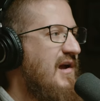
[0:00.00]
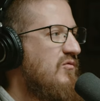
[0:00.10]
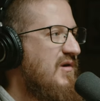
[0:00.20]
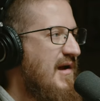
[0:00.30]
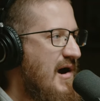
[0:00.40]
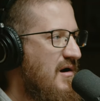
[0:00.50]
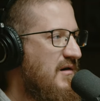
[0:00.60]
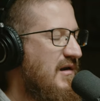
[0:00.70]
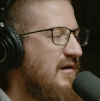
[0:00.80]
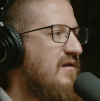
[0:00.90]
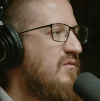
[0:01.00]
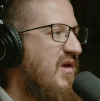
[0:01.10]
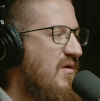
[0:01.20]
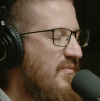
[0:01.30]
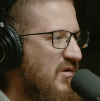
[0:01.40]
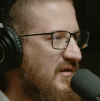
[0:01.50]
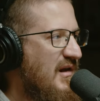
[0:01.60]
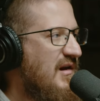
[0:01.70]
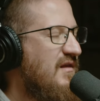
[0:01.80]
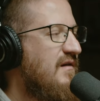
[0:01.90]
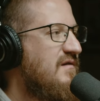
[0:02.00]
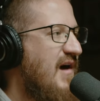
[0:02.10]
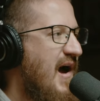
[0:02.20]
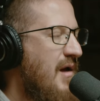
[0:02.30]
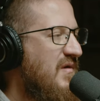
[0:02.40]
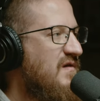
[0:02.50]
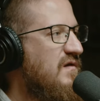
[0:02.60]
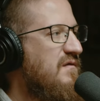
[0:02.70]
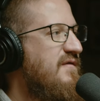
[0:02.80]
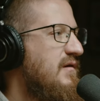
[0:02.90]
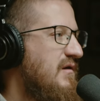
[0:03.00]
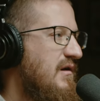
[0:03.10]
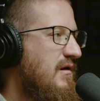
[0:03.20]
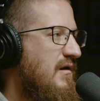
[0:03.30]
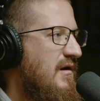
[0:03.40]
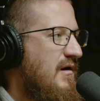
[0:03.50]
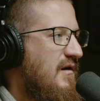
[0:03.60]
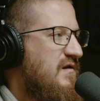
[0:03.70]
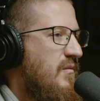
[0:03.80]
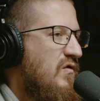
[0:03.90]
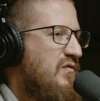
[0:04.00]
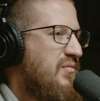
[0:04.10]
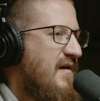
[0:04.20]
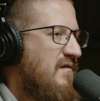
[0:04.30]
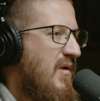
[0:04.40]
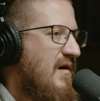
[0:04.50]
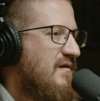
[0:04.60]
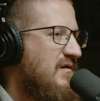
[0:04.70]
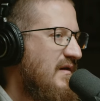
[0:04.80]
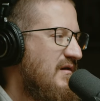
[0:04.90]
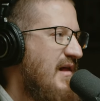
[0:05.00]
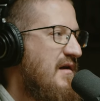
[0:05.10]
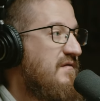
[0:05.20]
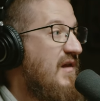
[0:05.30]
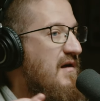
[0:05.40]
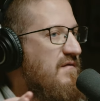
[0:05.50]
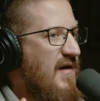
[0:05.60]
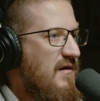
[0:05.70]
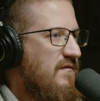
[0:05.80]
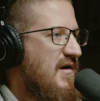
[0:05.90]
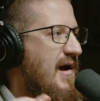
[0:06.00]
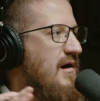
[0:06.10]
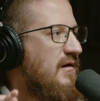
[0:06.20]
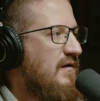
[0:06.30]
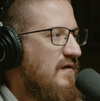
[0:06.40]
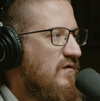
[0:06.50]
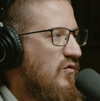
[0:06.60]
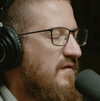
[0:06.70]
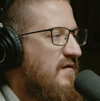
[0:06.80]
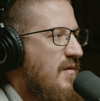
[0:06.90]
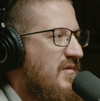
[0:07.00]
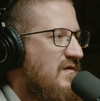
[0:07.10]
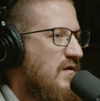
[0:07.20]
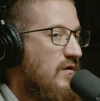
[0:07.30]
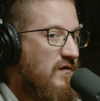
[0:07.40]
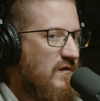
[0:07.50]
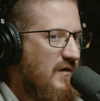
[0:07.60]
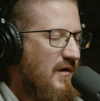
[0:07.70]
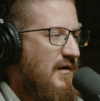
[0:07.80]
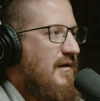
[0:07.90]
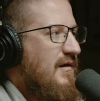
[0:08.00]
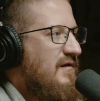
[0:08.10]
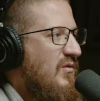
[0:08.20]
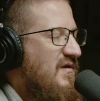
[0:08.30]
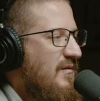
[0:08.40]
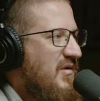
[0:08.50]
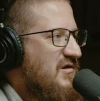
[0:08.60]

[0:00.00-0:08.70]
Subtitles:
and reality and other people and letting things time is to fill in some of those blind spots, to let the light of life and of reality to sort of come into those. So we see the